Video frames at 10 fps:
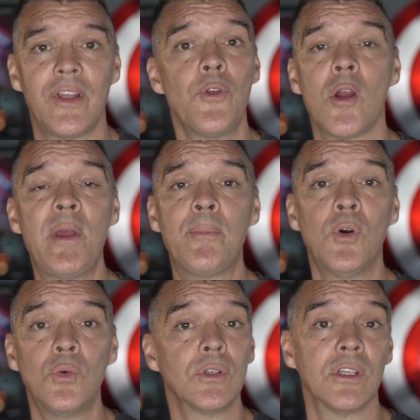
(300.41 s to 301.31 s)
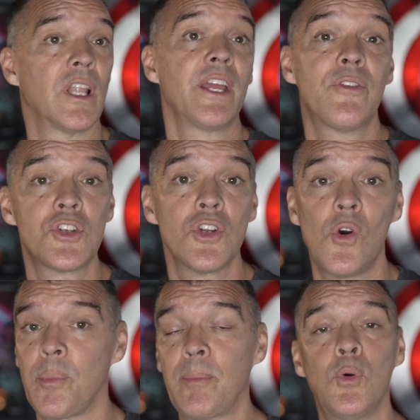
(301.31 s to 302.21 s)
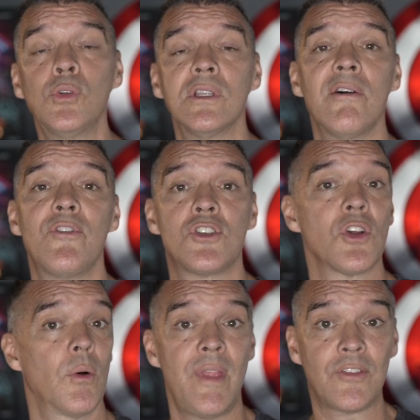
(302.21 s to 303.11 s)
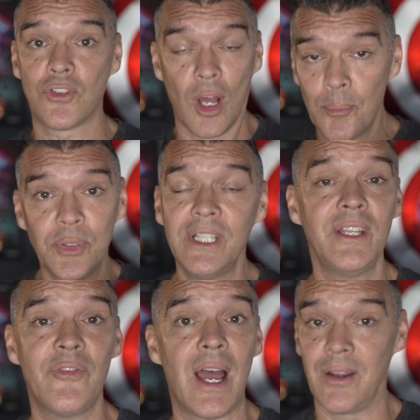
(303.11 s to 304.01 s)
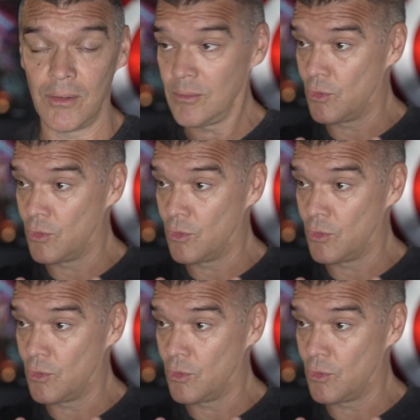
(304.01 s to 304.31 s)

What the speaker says: And there are people who like the show, people who love the show, and that's completely fine.